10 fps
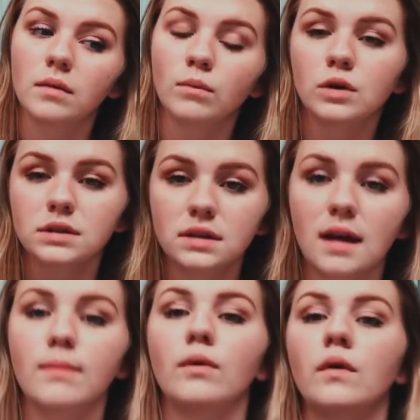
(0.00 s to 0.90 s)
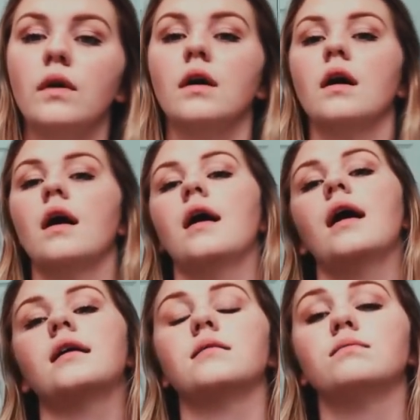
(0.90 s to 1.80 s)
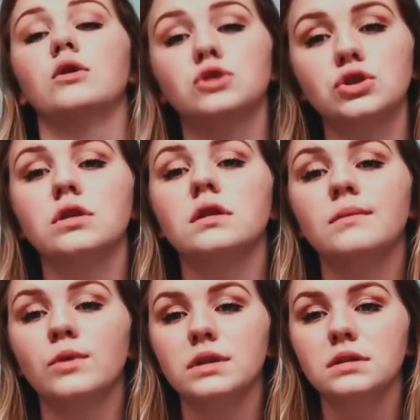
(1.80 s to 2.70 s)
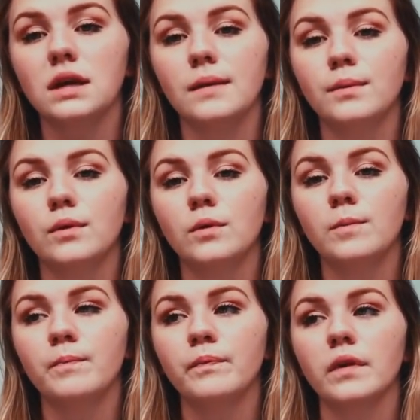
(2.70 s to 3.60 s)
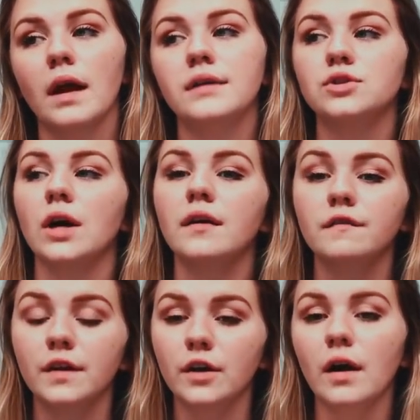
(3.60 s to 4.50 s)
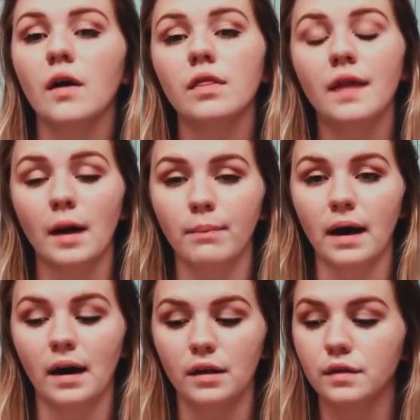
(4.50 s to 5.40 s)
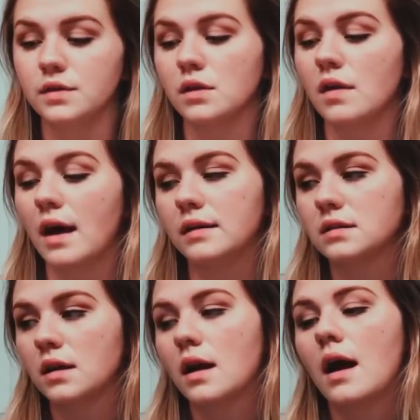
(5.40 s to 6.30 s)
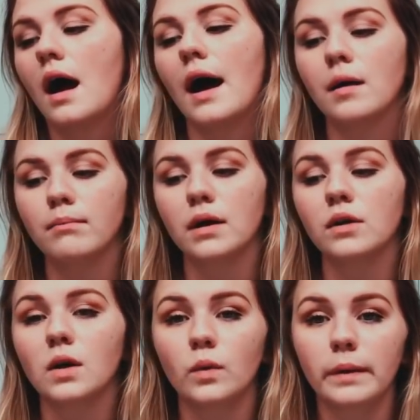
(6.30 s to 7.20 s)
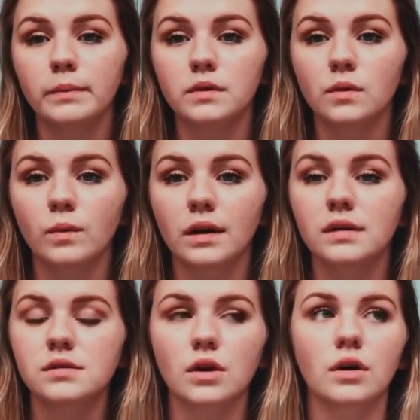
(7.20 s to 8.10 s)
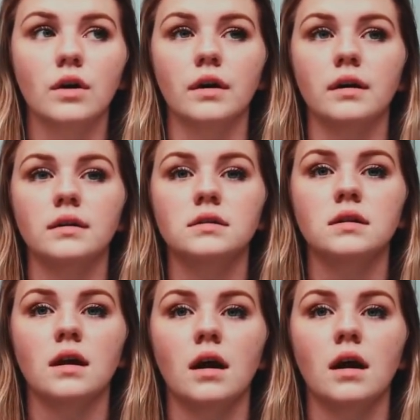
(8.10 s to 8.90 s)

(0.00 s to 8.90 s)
more stable and emotionally more stable and try to figure out that path so that I am better equipped when I start on it.